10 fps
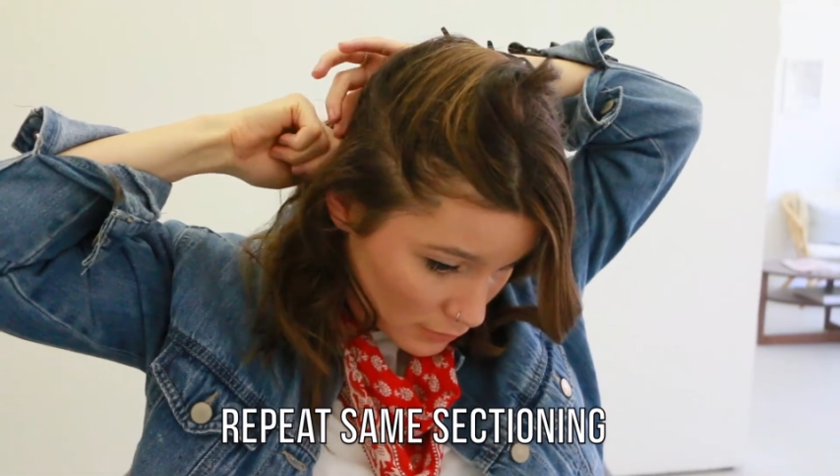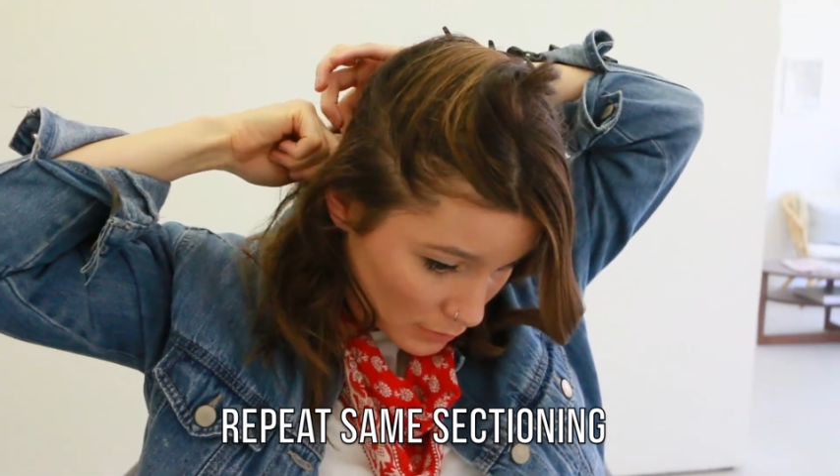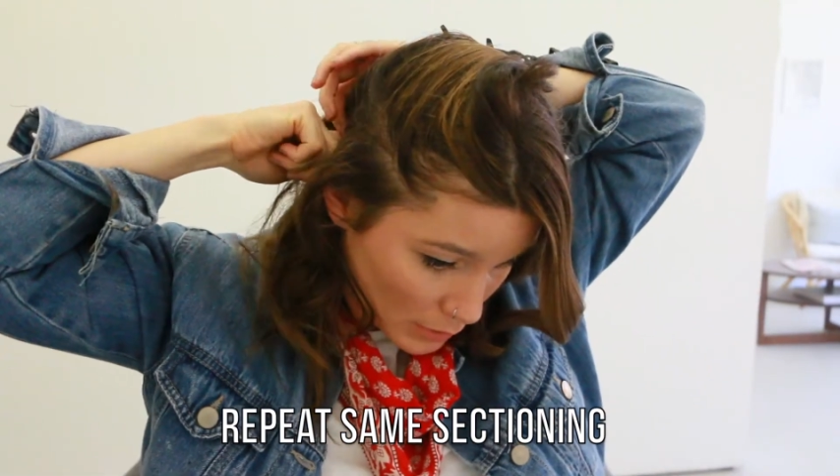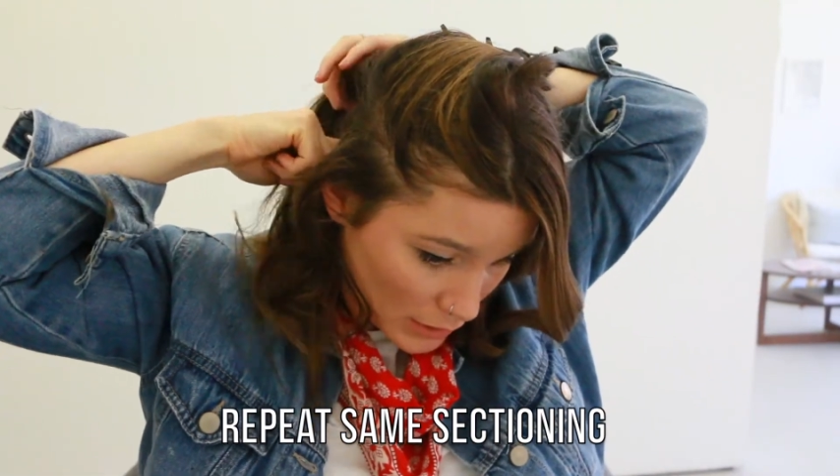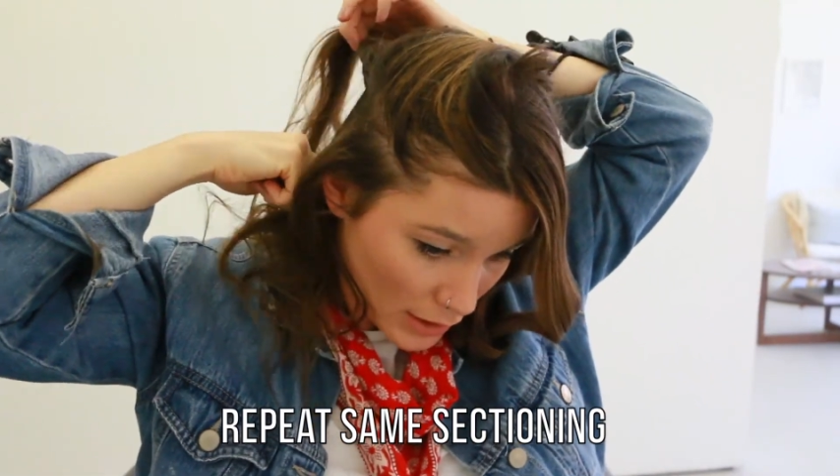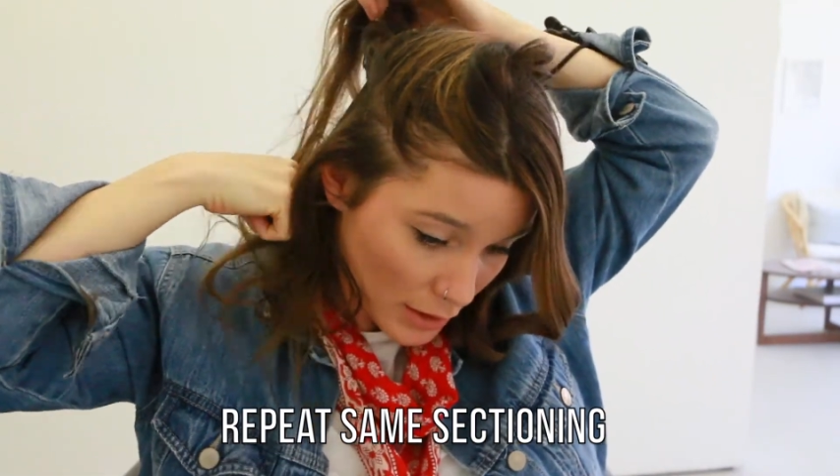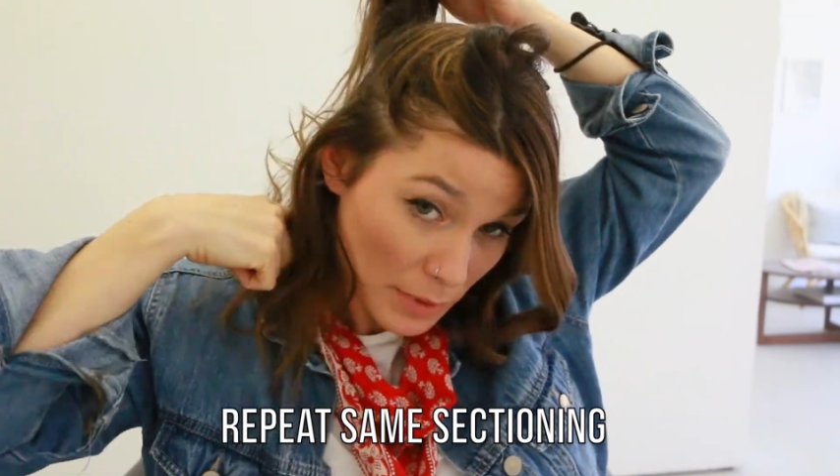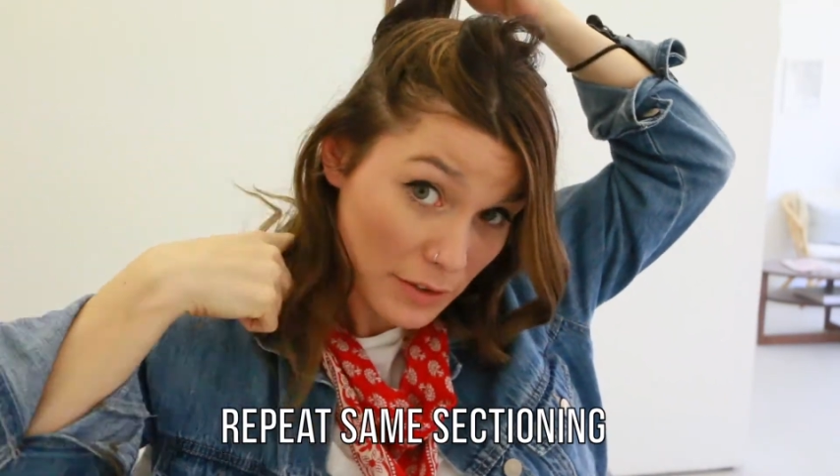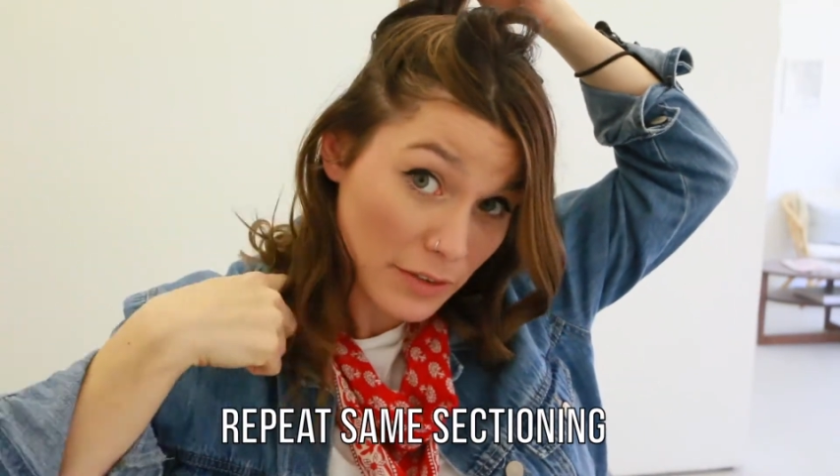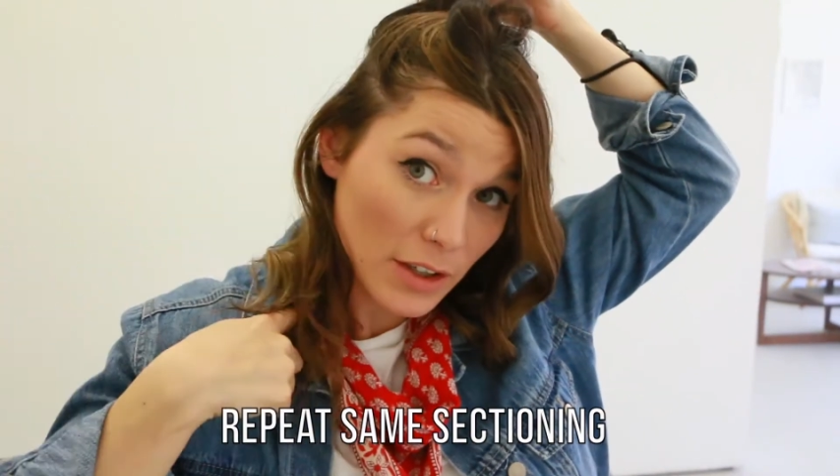I'm gonna tuck
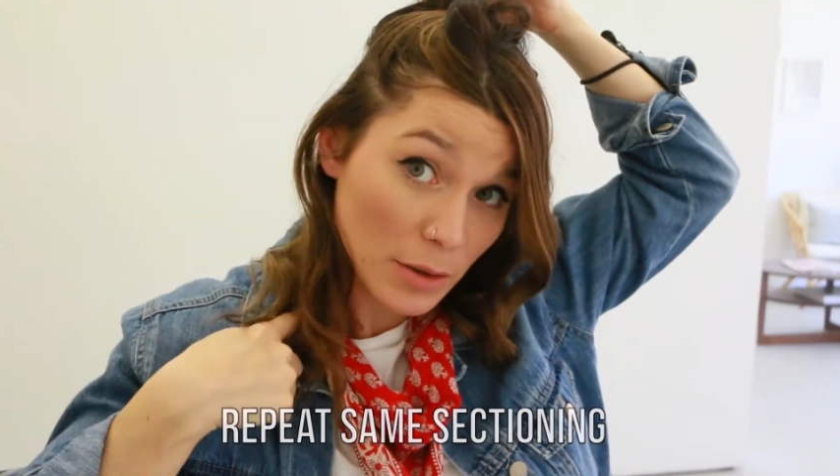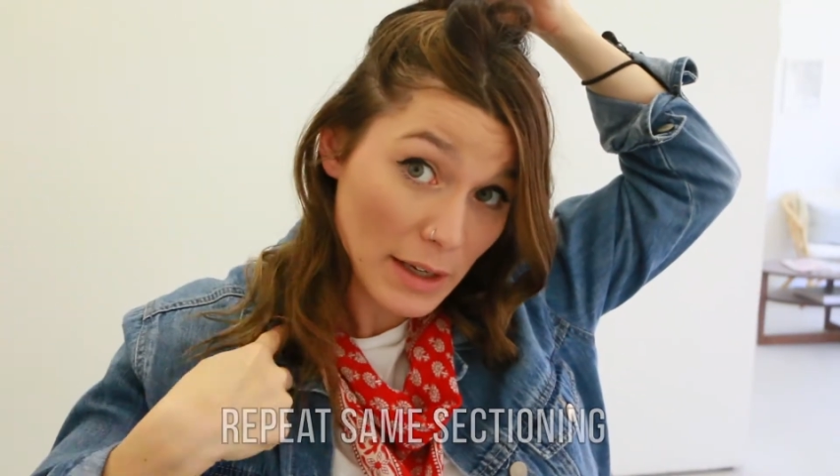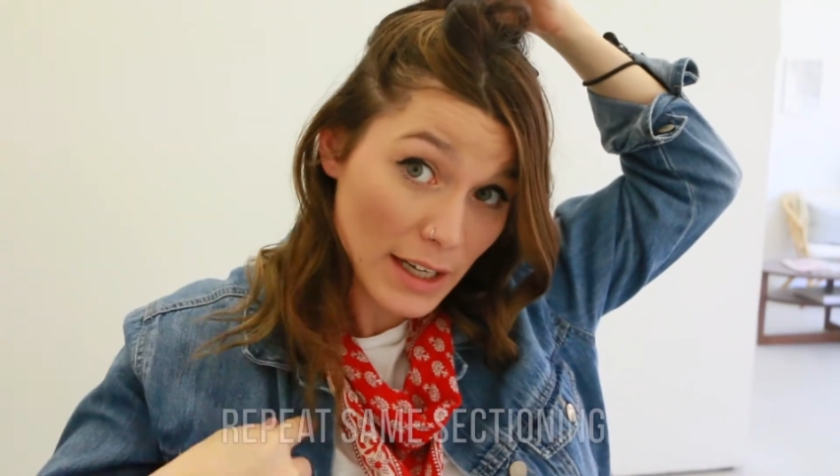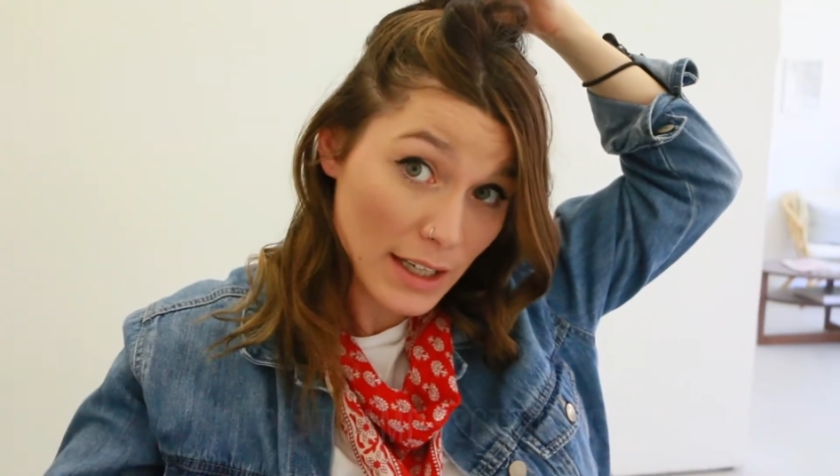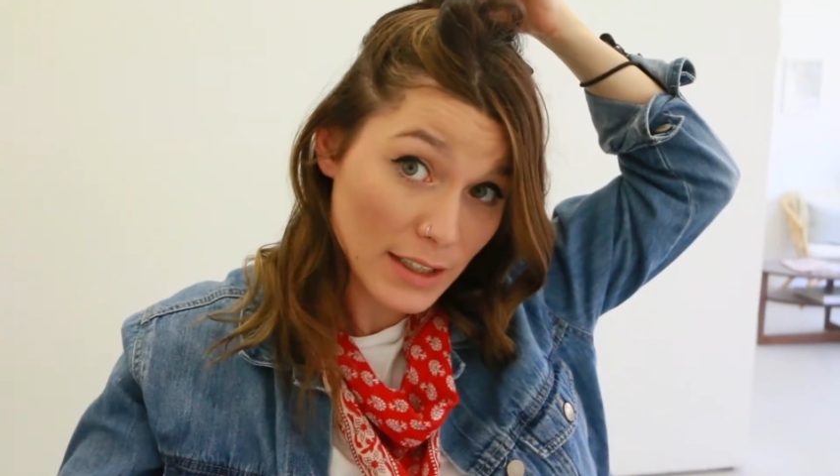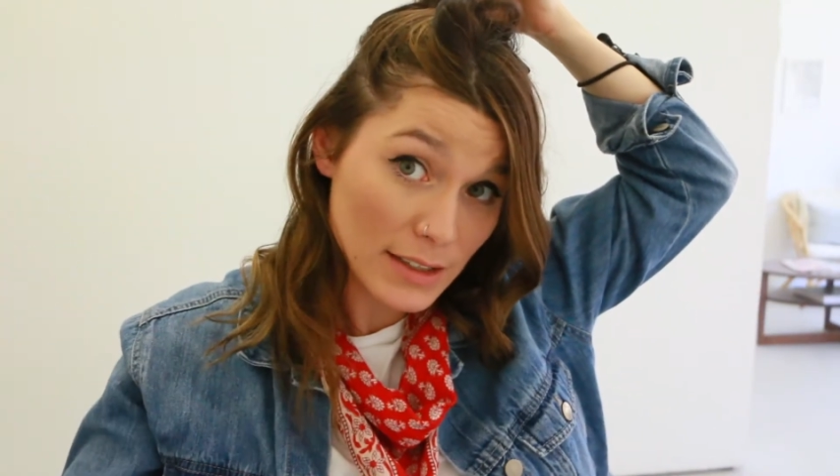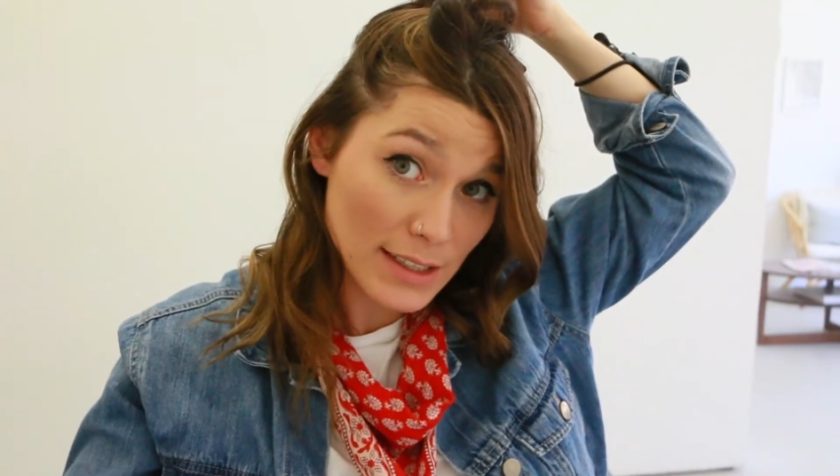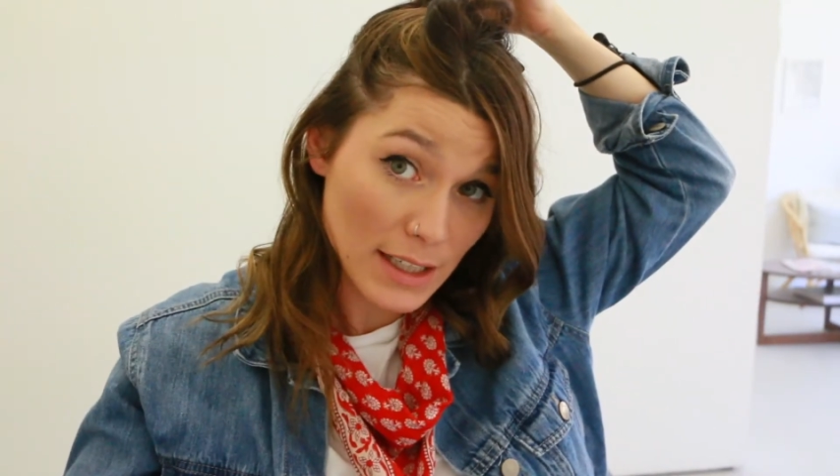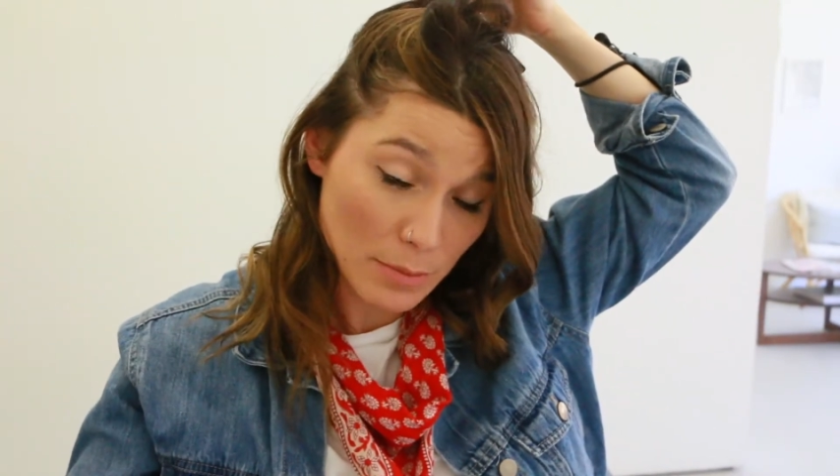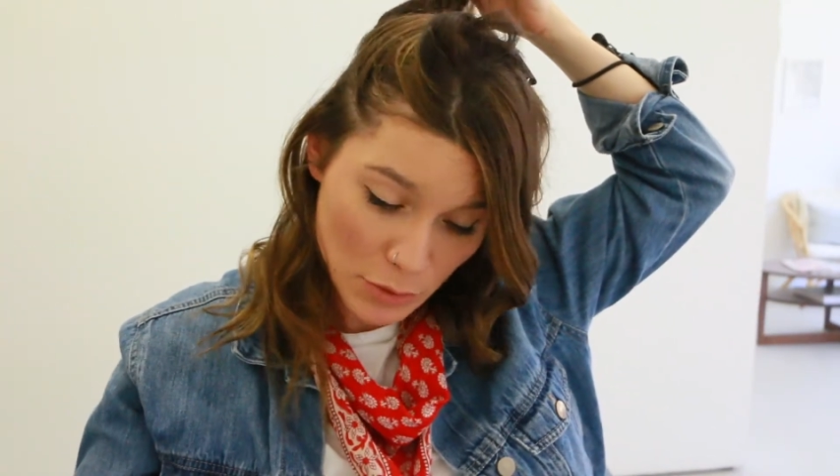my finger back and
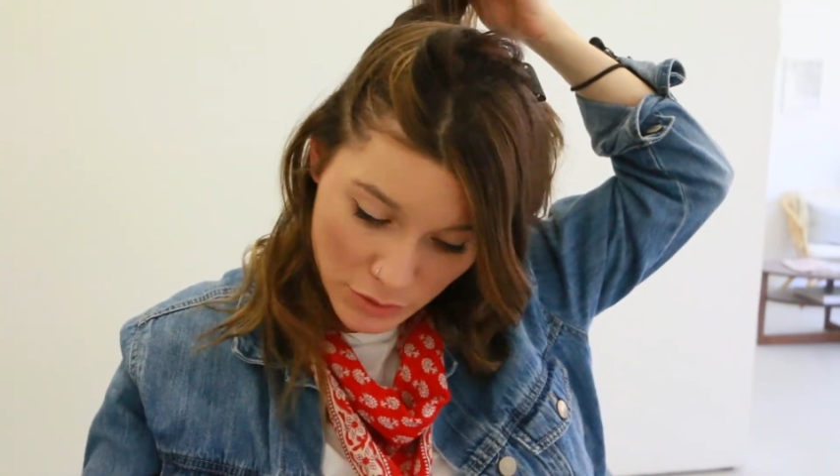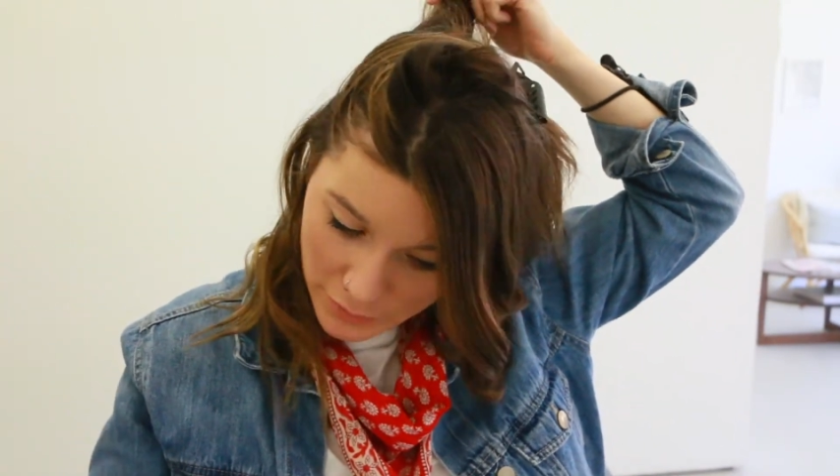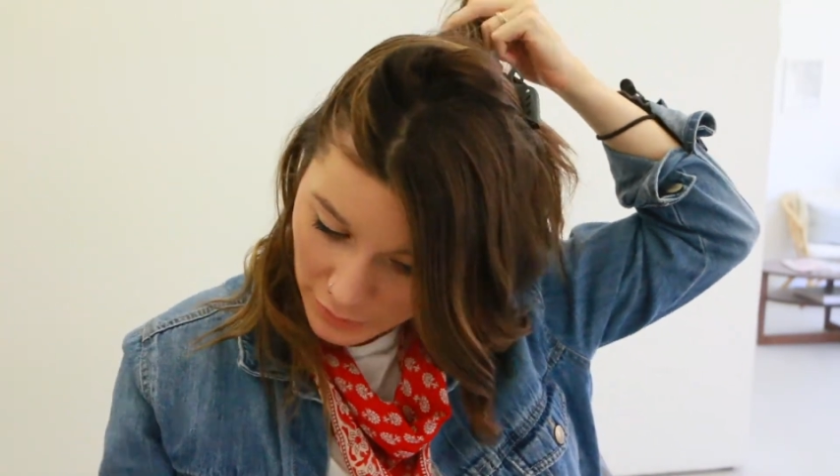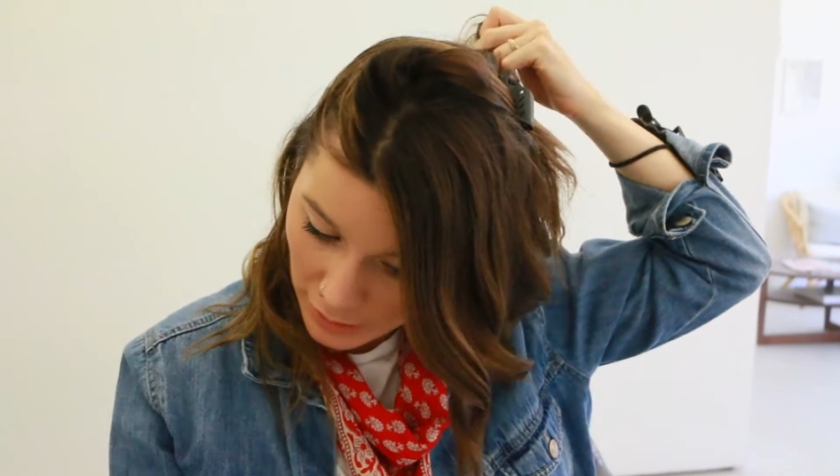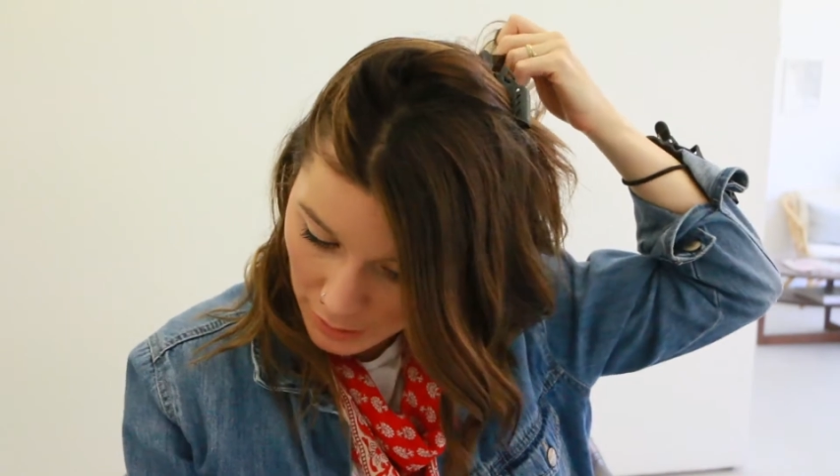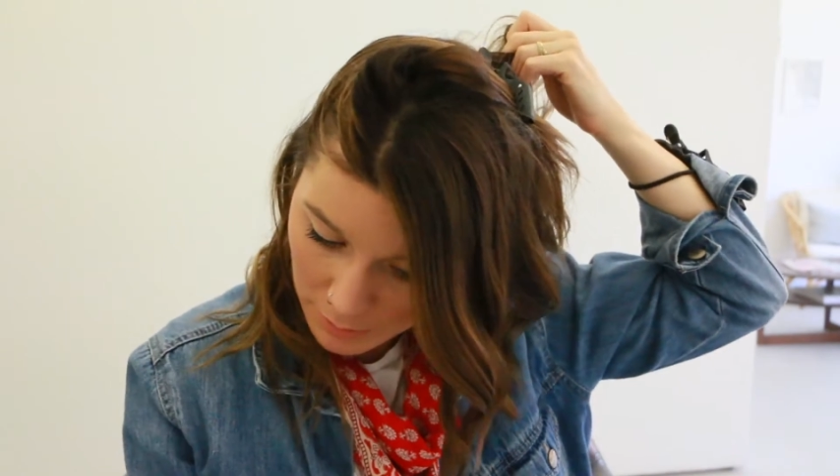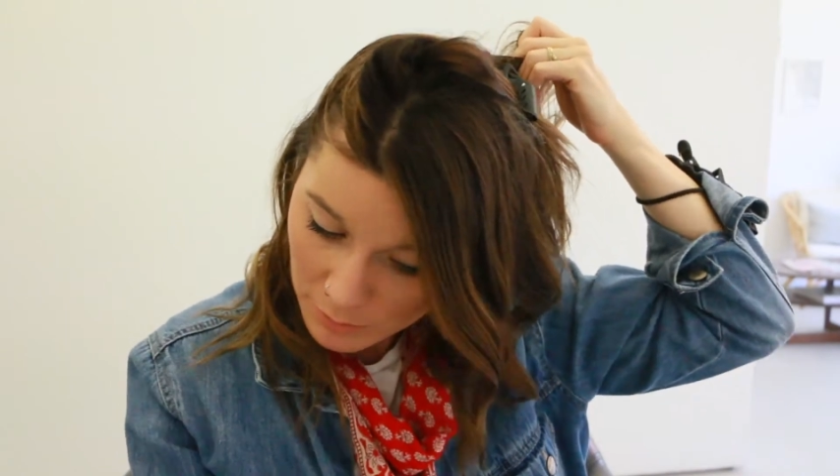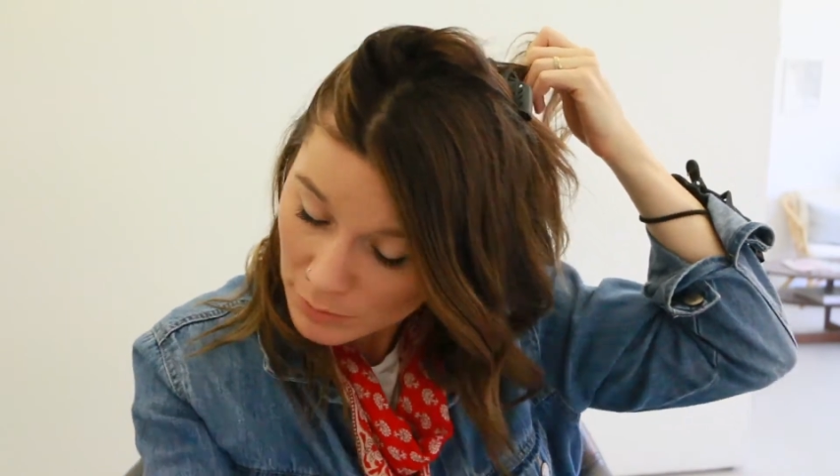take most of it up,